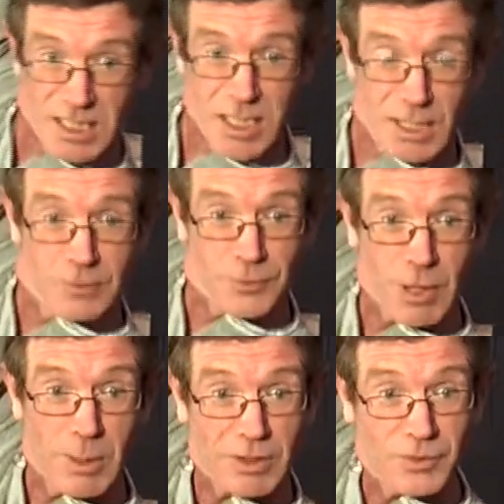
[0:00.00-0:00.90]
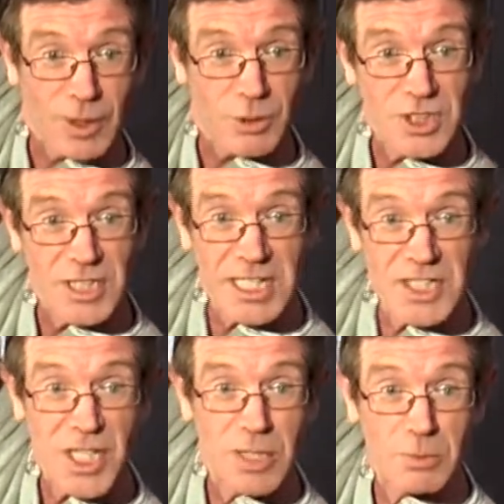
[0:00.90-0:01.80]
you can throw it as far as you need
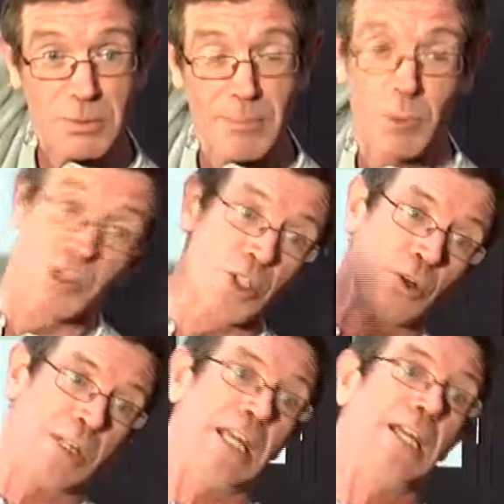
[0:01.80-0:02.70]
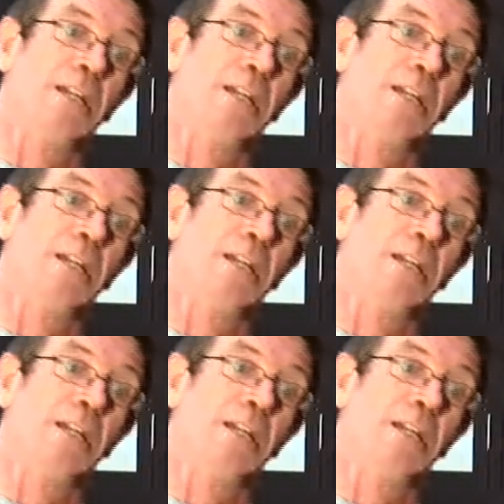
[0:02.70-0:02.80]
to. Remember, we're talking